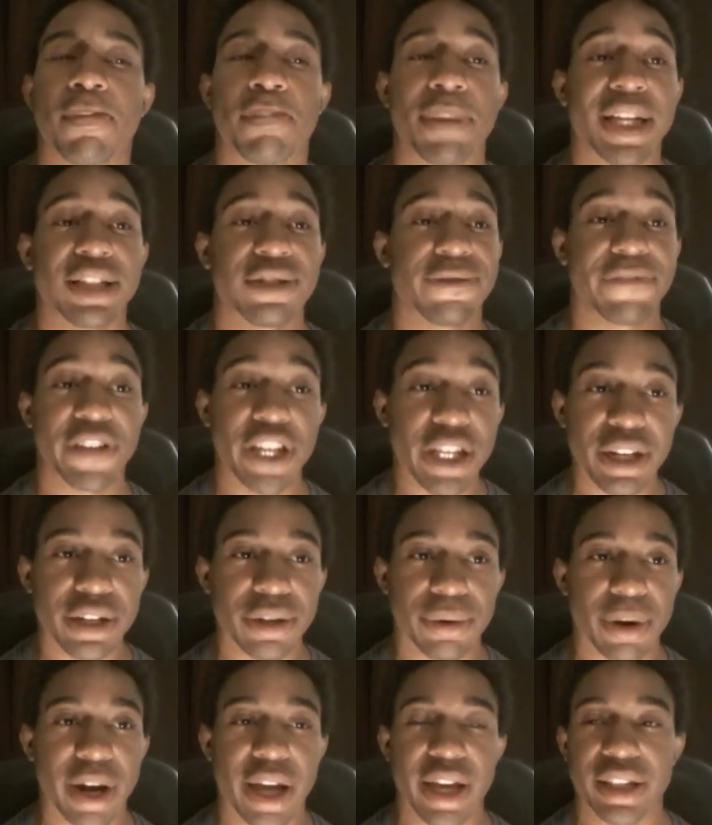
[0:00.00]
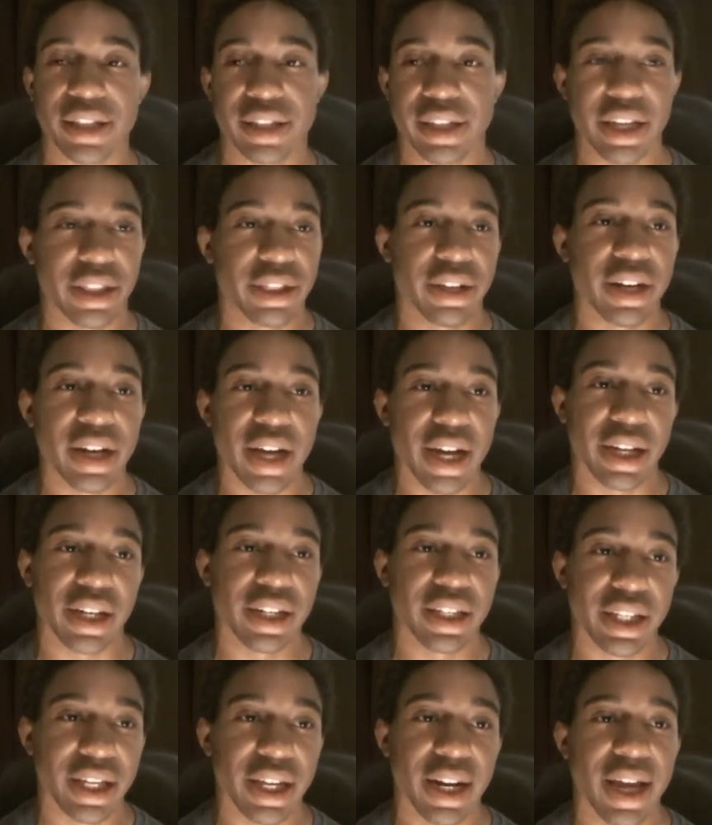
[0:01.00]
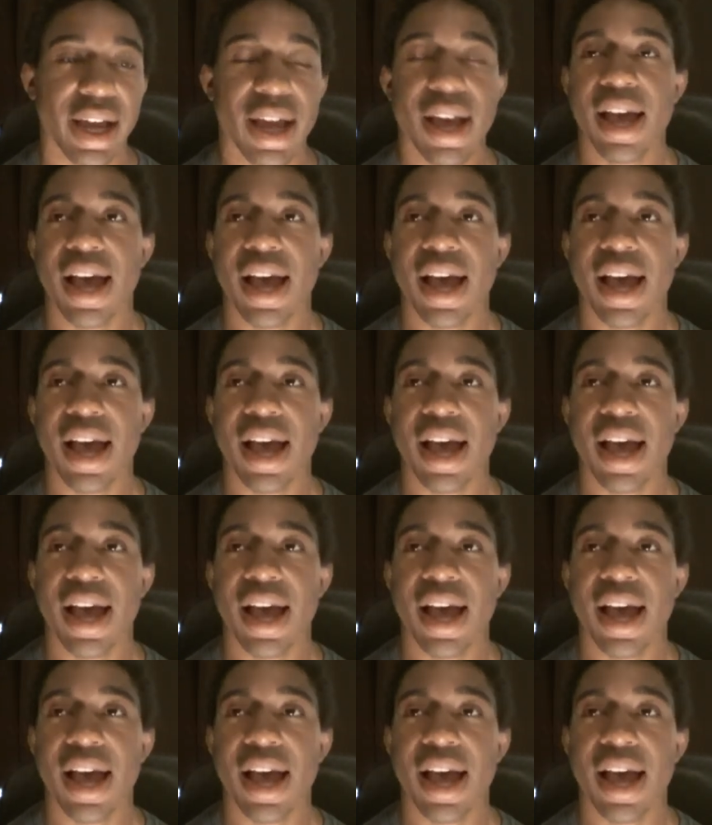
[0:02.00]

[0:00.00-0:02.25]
best feeding rights. Like, they're not going to get